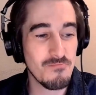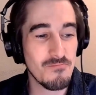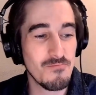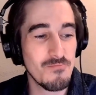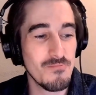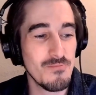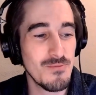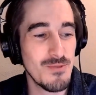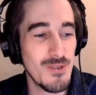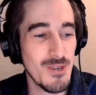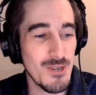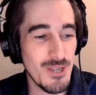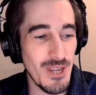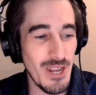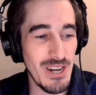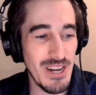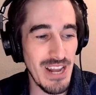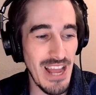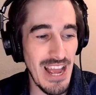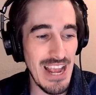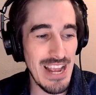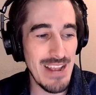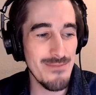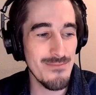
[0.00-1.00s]
There's a
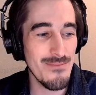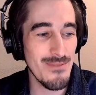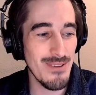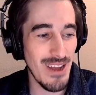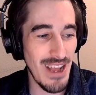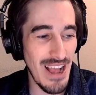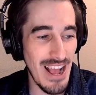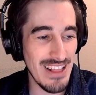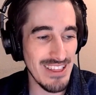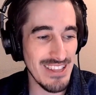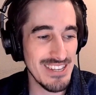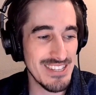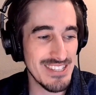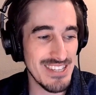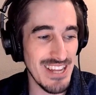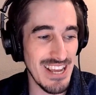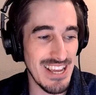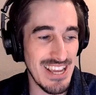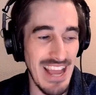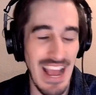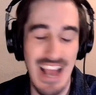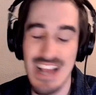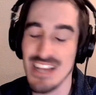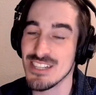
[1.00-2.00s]
name, at least a
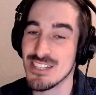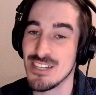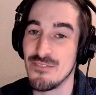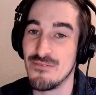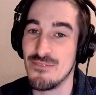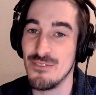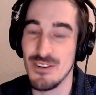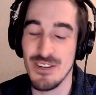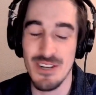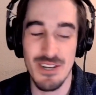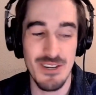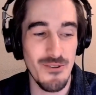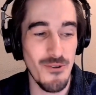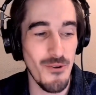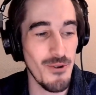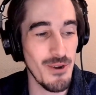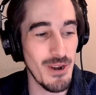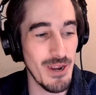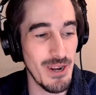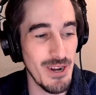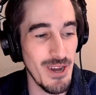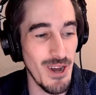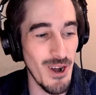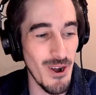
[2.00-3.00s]
guess, if you didn't already
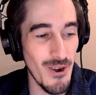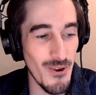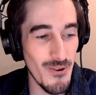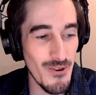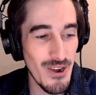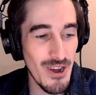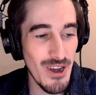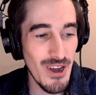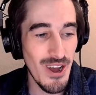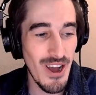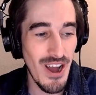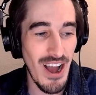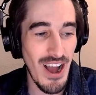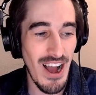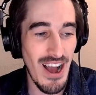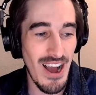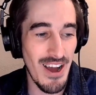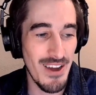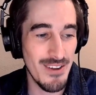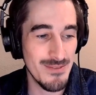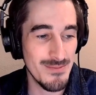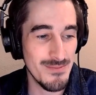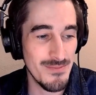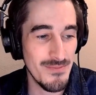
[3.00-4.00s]
know,
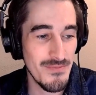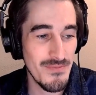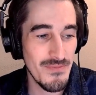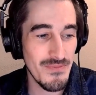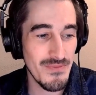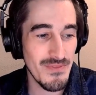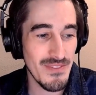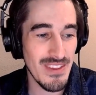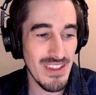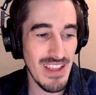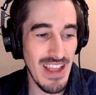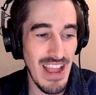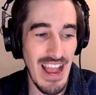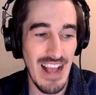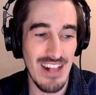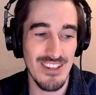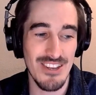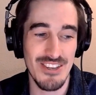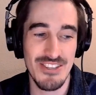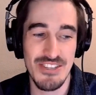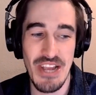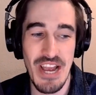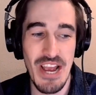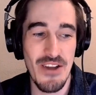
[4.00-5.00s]

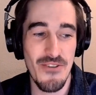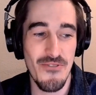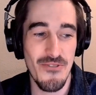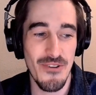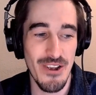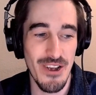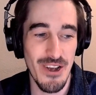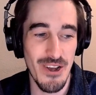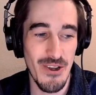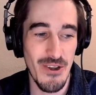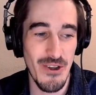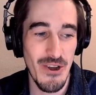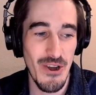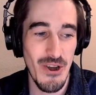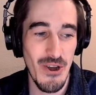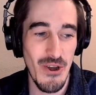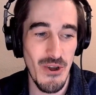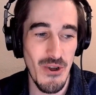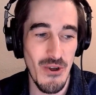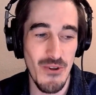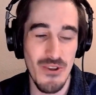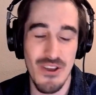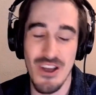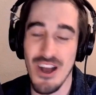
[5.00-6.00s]
Alexandria
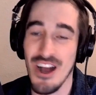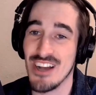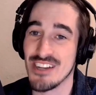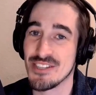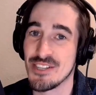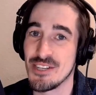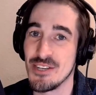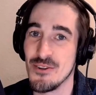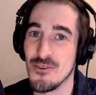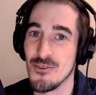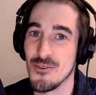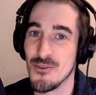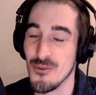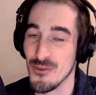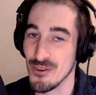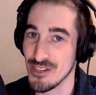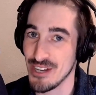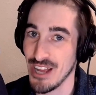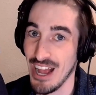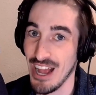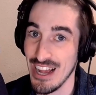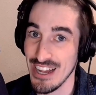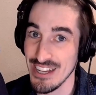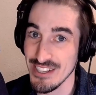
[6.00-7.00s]

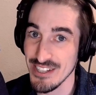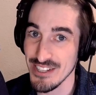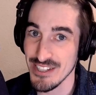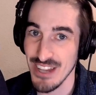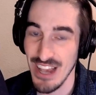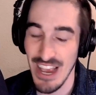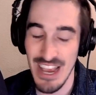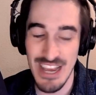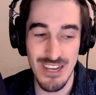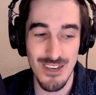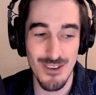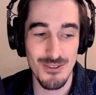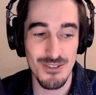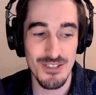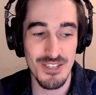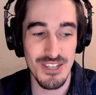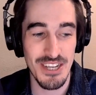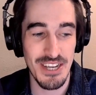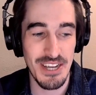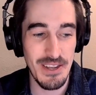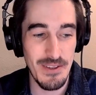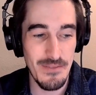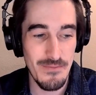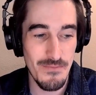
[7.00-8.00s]
Ocasio-Cortez,
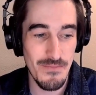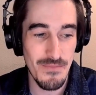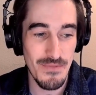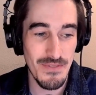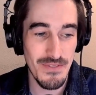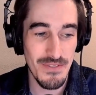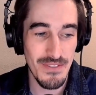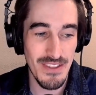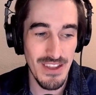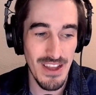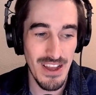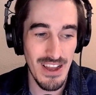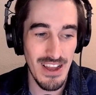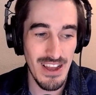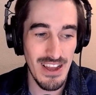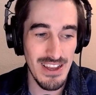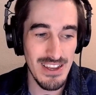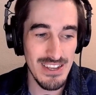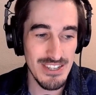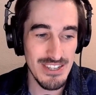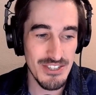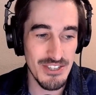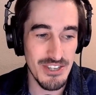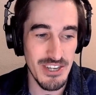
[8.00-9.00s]
AOC.
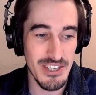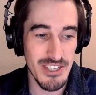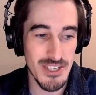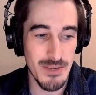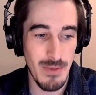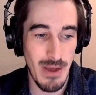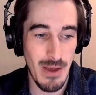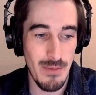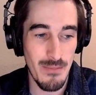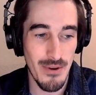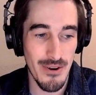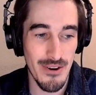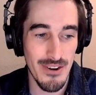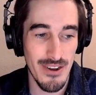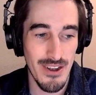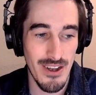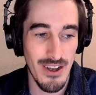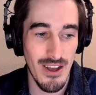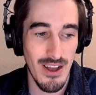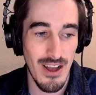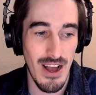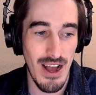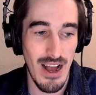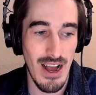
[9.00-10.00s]
She's a member.
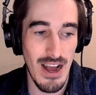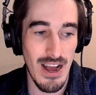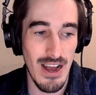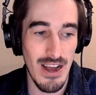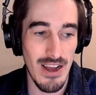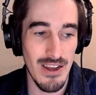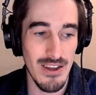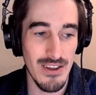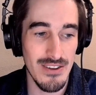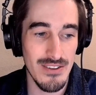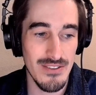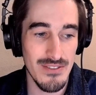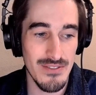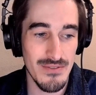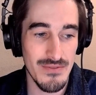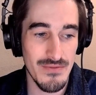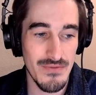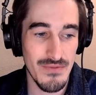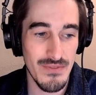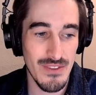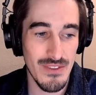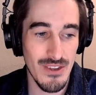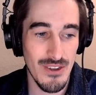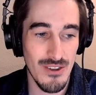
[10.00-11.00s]

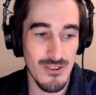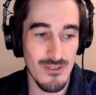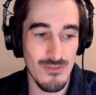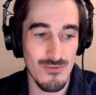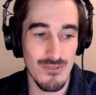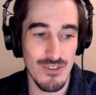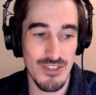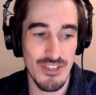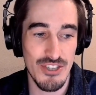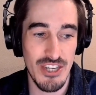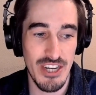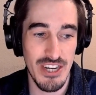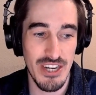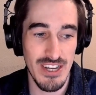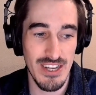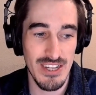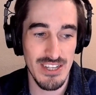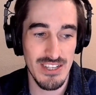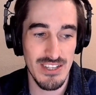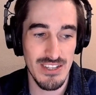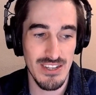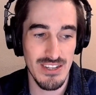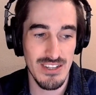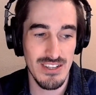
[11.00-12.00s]
Rashida
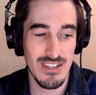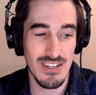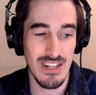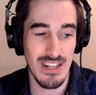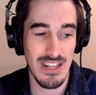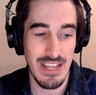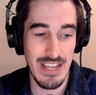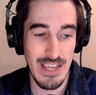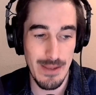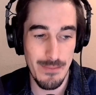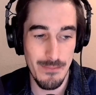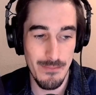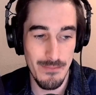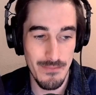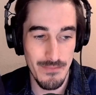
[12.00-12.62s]
Tlaib.